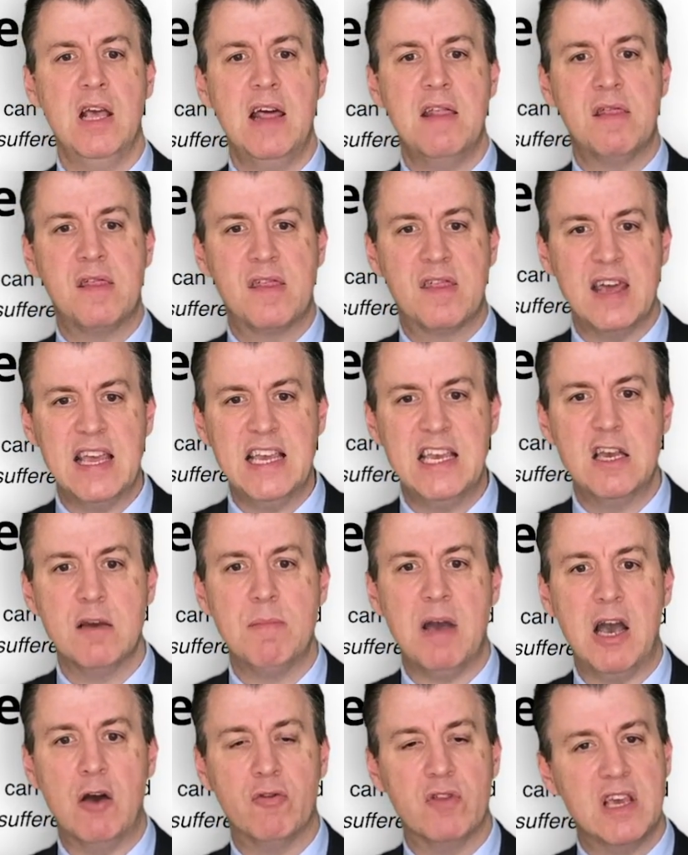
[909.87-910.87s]
Think
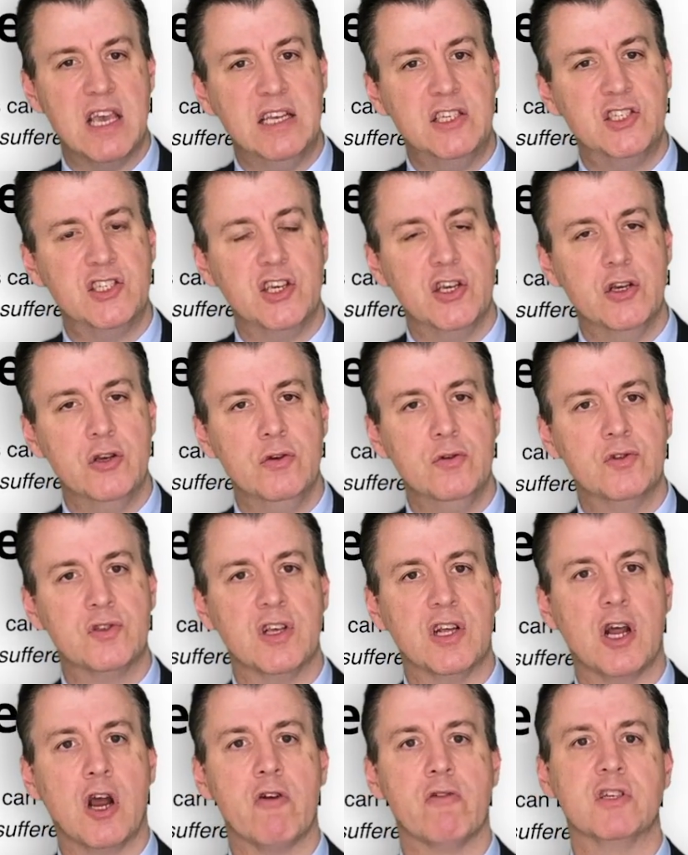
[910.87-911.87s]
about the issues
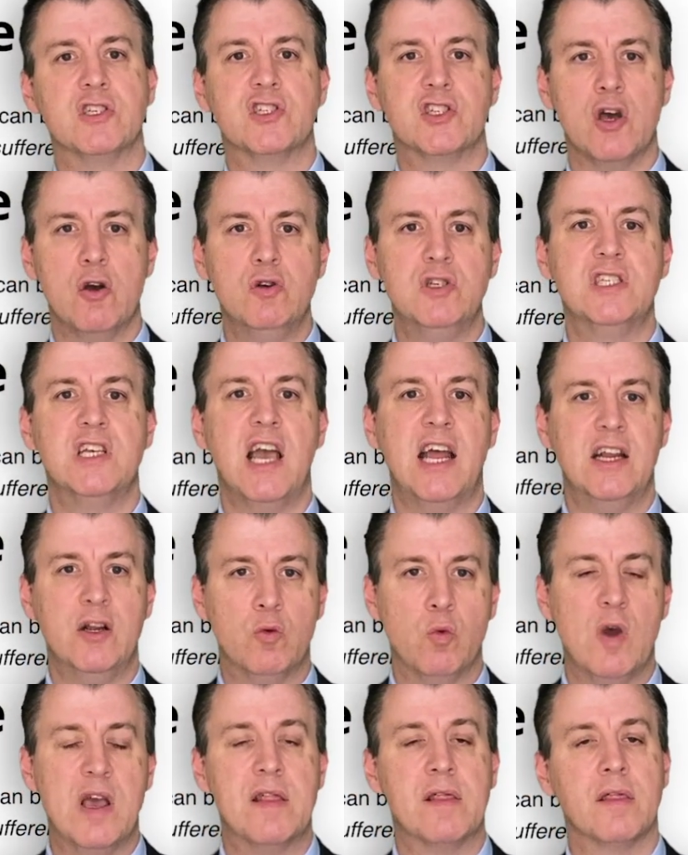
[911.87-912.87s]
that are associated
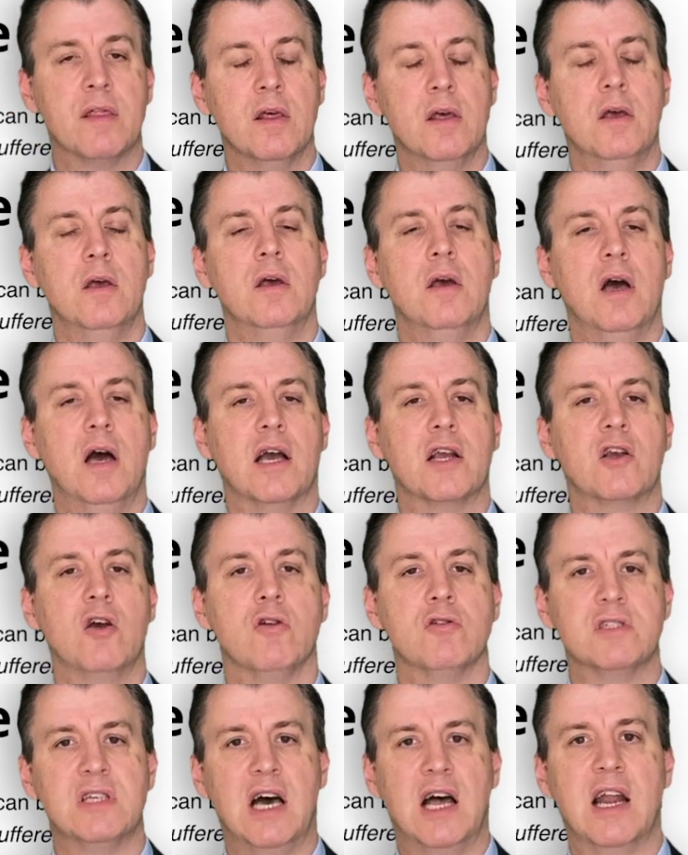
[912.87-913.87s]
with
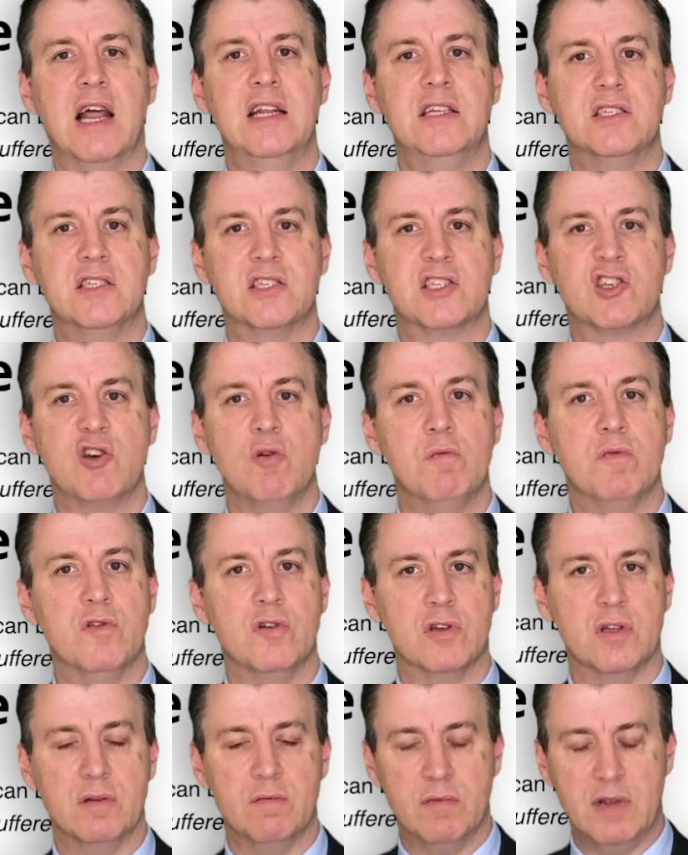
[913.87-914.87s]
contact lens
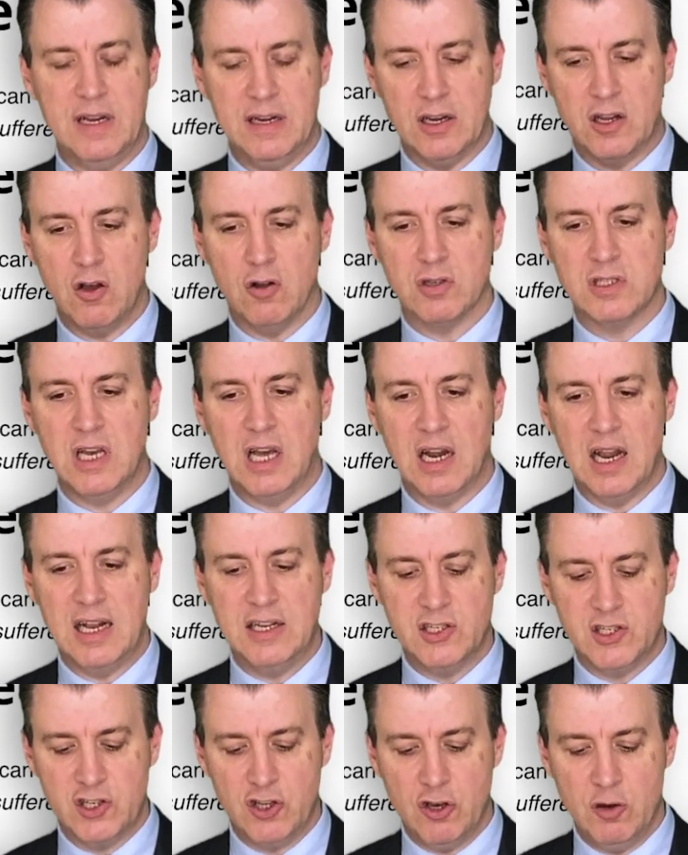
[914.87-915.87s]
discomfort, and in contact
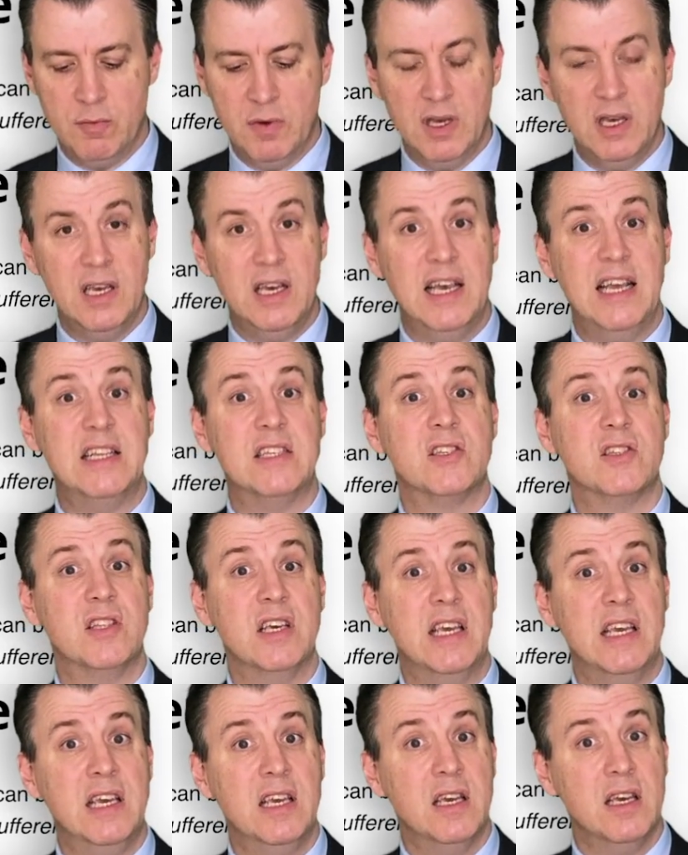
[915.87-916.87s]
lens term, it's
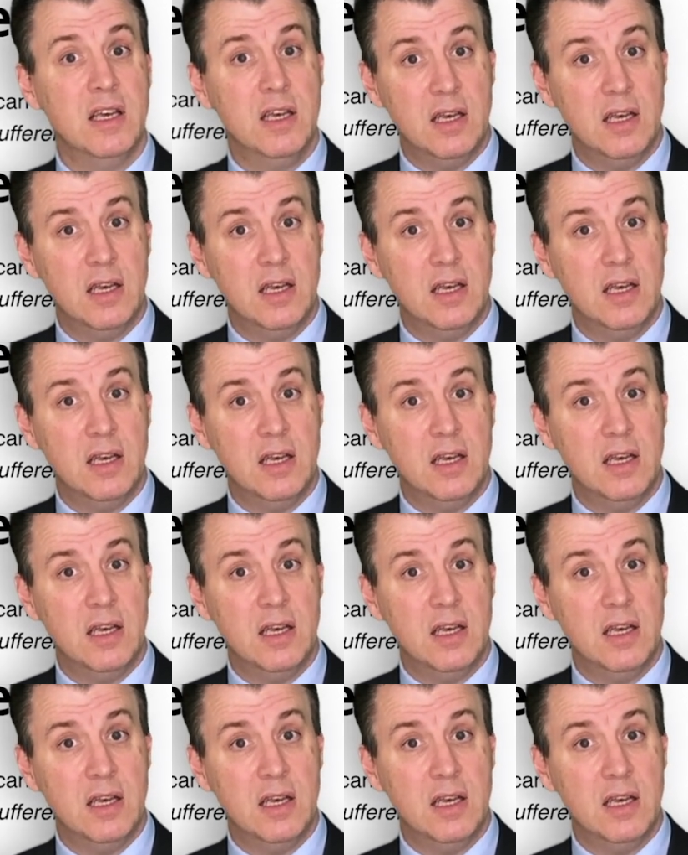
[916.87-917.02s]
the